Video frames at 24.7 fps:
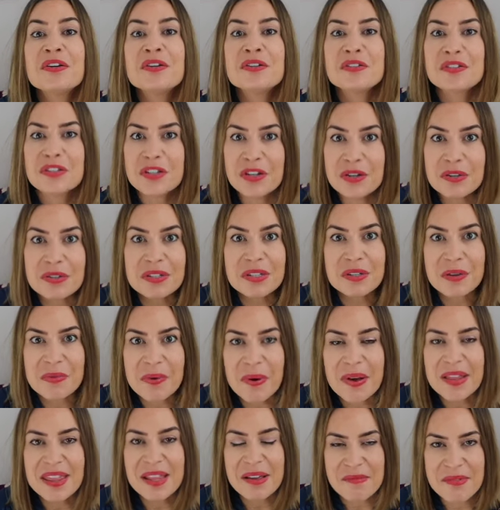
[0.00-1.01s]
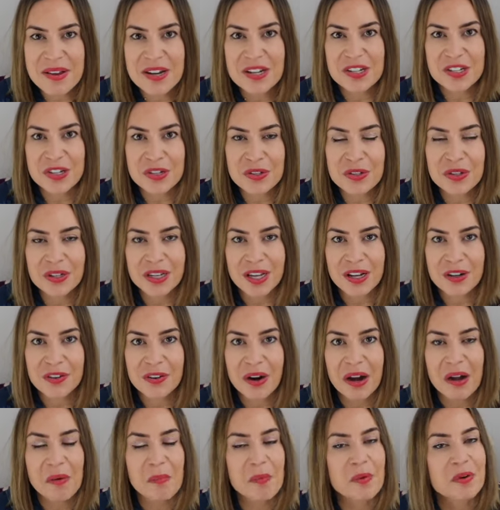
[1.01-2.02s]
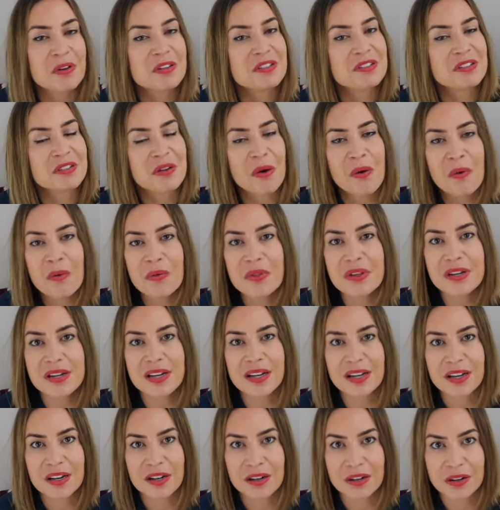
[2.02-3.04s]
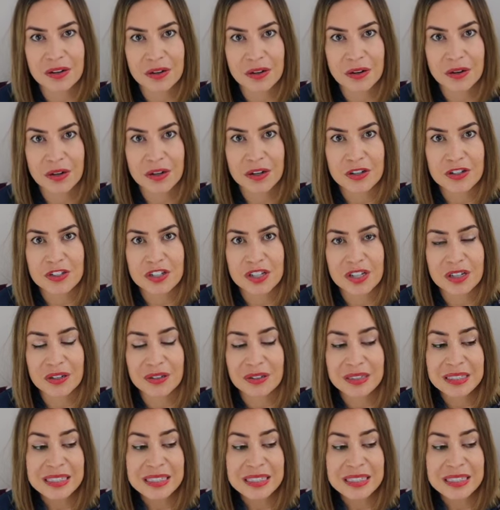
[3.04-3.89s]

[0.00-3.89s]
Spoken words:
Choose the one that makes you look incredible because it's only going to encourage you.